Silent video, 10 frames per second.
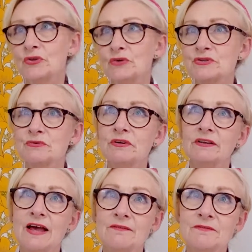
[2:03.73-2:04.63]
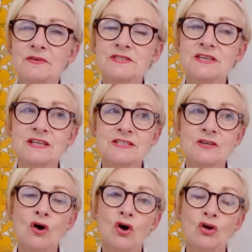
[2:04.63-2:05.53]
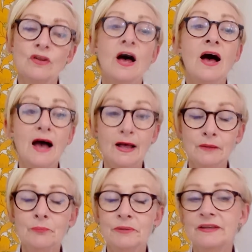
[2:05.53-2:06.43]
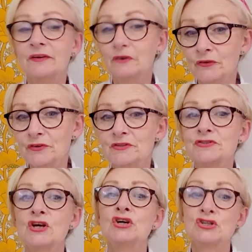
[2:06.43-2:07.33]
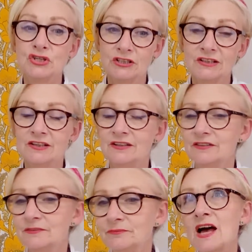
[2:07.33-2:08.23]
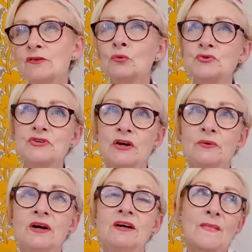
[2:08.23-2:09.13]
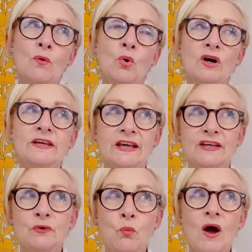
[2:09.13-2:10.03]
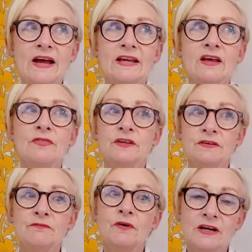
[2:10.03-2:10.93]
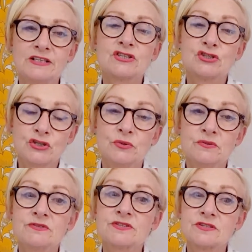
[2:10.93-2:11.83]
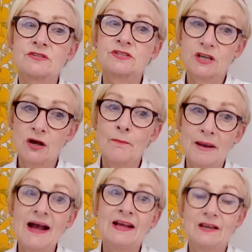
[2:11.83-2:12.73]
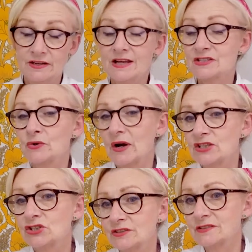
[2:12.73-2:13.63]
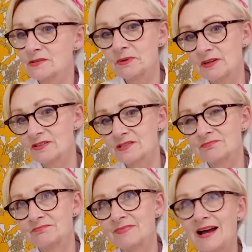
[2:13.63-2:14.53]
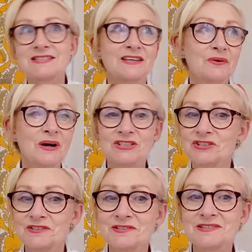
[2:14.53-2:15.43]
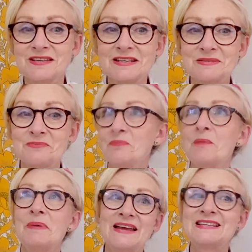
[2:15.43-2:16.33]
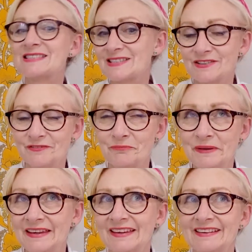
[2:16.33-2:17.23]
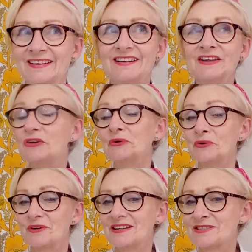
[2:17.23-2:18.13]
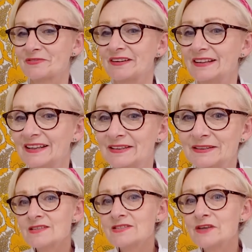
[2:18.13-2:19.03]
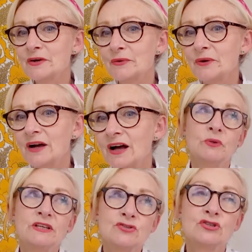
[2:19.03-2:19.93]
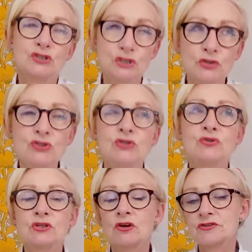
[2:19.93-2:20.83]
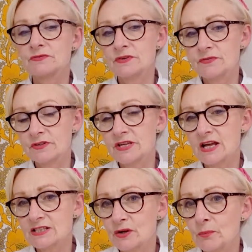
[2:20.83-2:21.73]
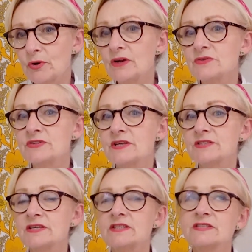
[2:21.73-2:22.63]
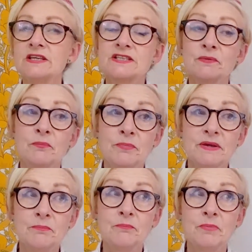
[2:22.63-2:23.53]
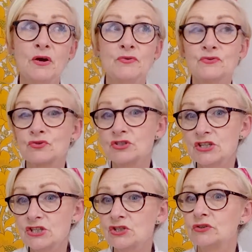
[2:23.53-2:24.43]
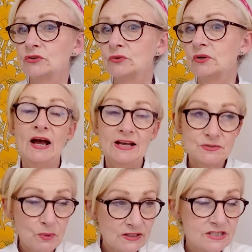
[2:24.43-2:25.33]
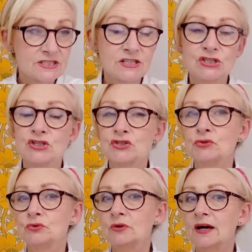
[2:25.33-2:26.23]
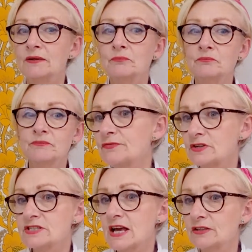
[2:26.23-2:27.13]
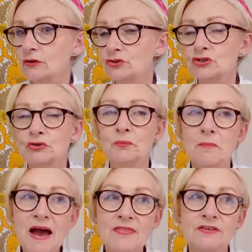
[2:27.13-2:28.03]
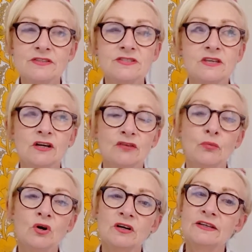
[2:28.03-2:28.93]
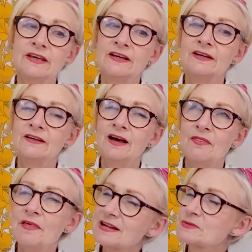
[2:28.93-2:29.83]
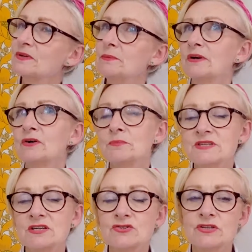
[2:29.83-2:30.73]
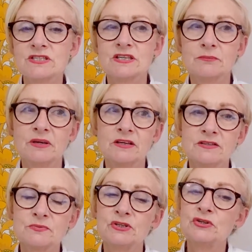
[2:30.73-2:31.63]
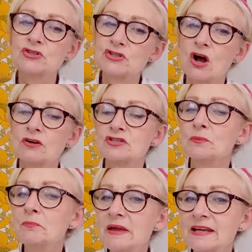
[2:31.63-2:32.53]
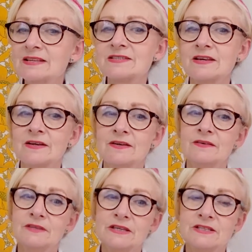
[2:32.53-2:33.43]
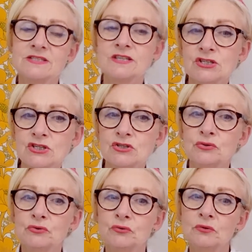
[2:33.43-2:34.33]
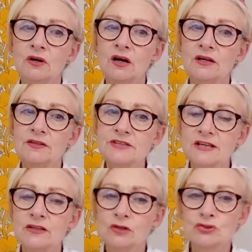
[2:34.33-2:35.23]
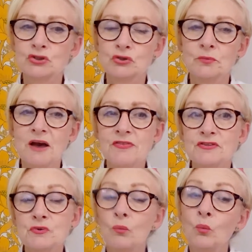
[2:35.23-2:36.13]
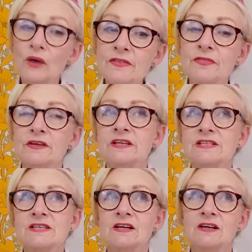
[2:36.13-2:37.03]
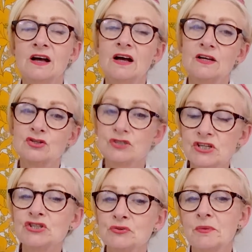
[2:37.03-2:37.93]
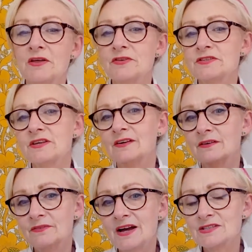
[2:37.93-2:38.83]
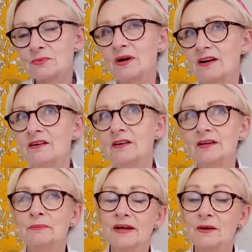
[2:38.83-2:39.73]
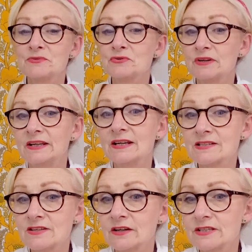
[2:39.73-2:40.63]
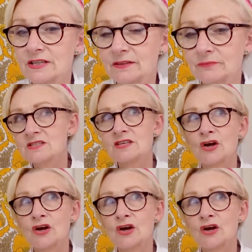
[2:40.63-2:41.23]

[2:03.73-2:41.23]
There is a real emphasis on helping others to learn, and also working in a way that invites students to come back and ask questions, because asking questions is the basis of being curious, really. So we will introduce you to lots of different textile processes. These can be both traditional as well as digital and different technological methods of working. And that's when it becomes interesting, because when you start to mix these digital technological methods with these traditional methods, that's where it becomes really exciting.